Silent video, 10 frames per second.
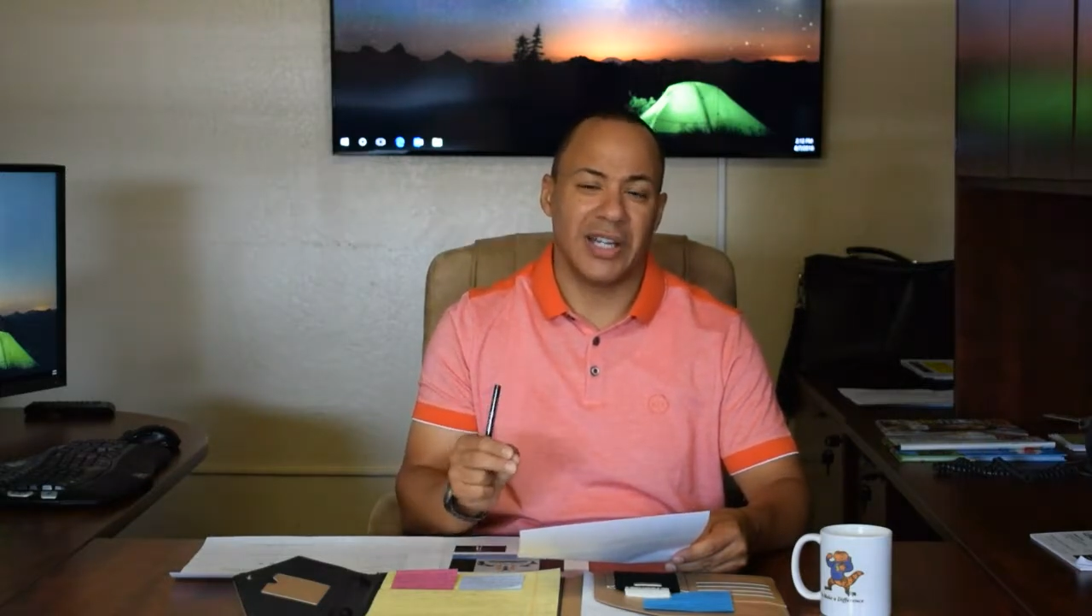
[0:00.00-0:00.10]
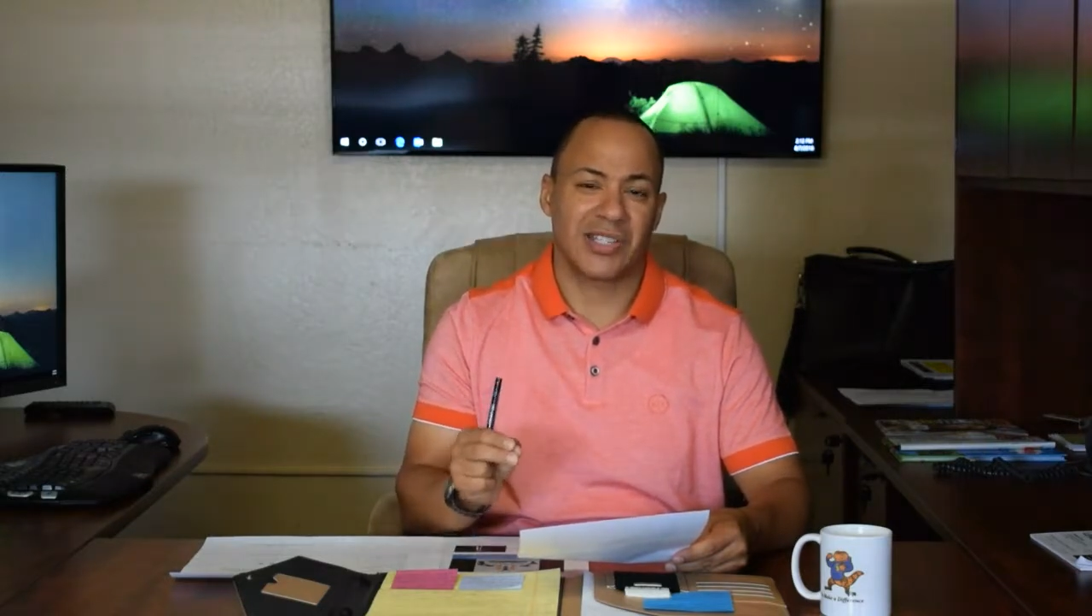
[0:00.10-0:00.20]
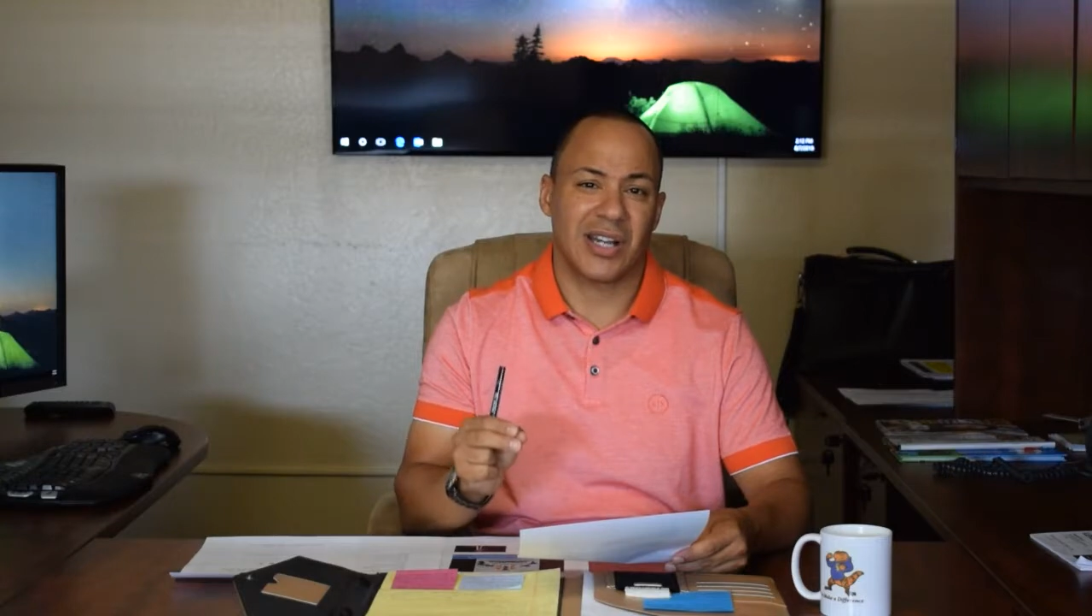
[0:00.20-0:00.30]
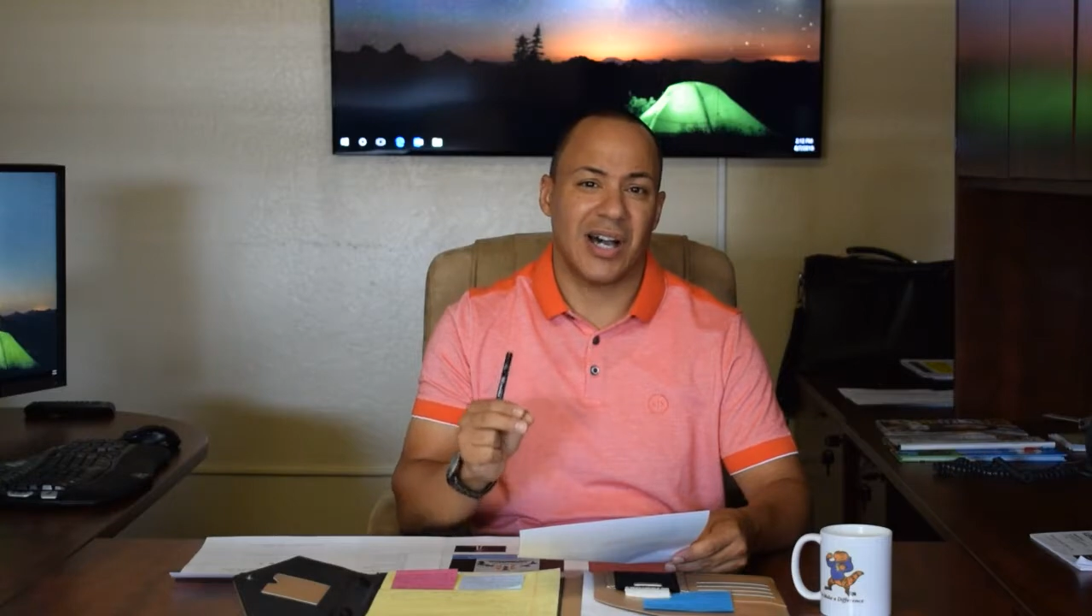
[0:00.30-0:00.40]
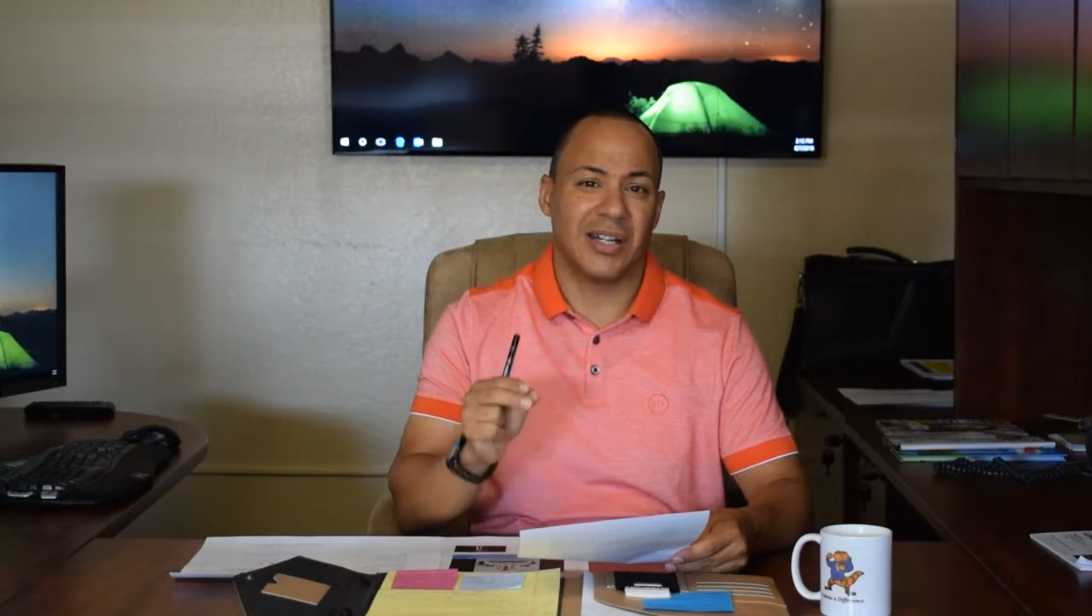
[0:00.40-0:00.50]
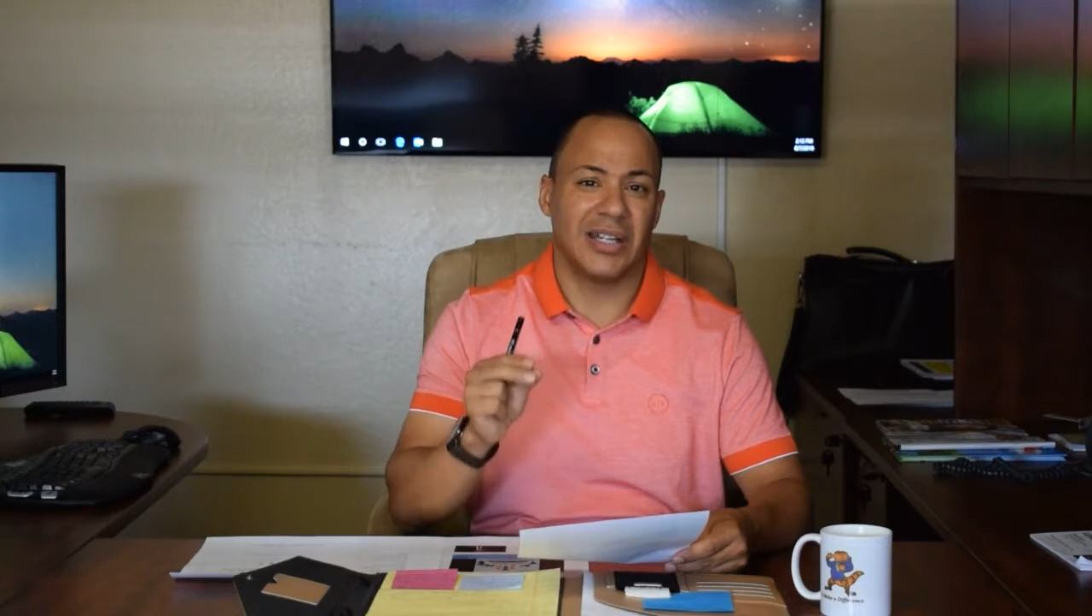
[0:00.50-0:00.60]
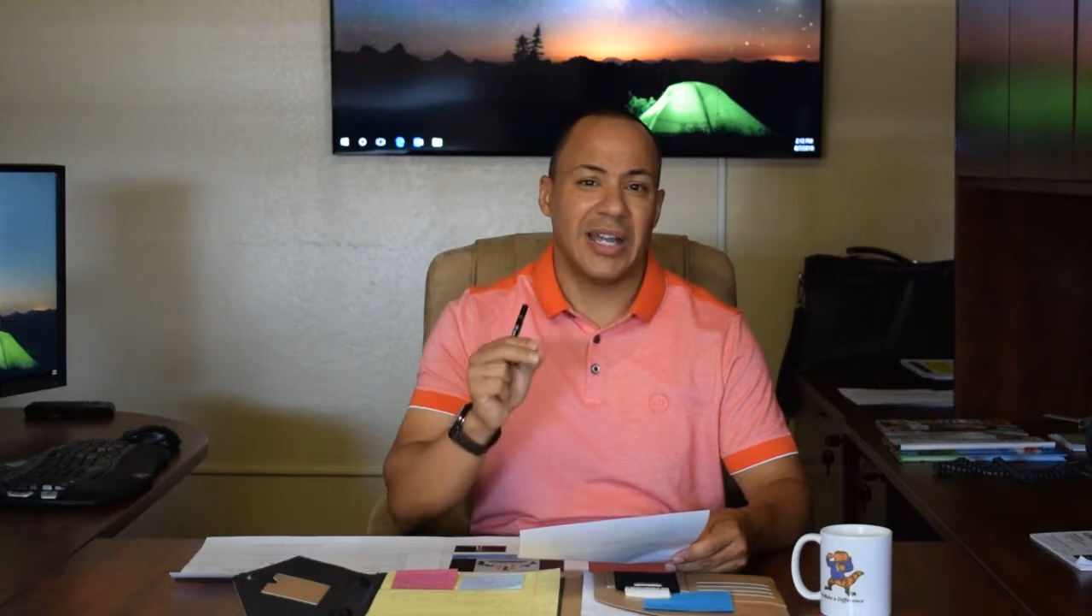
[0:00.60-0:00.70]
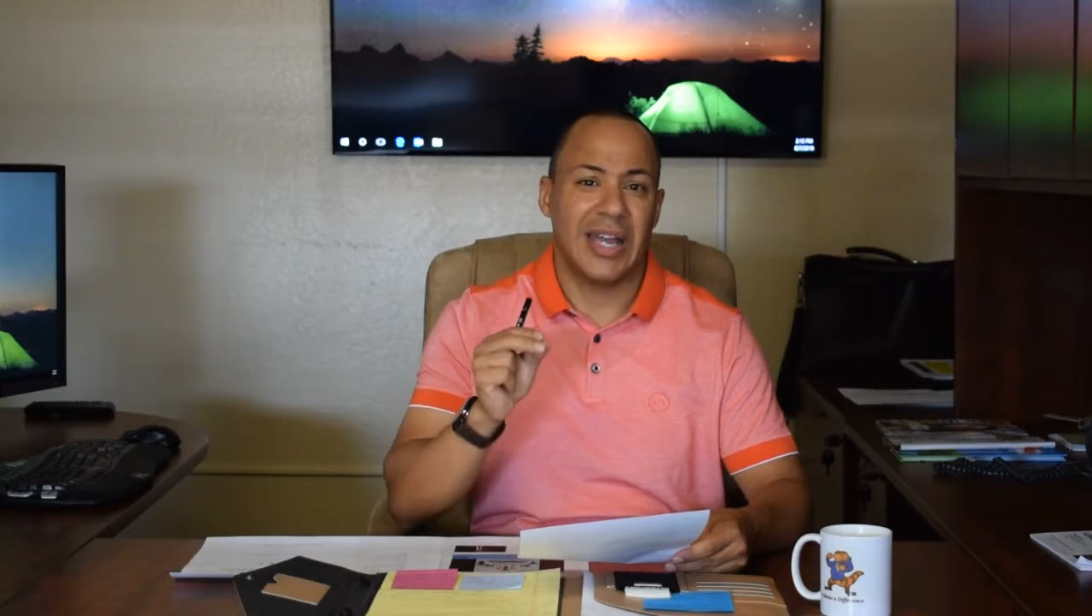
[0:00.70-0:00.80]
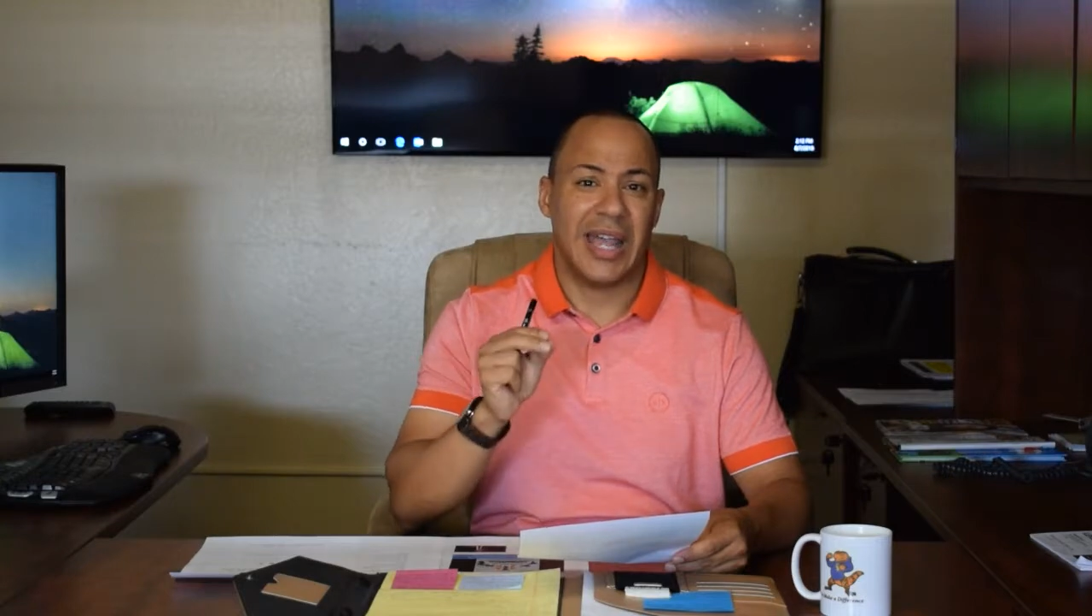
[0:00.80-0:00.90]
It's on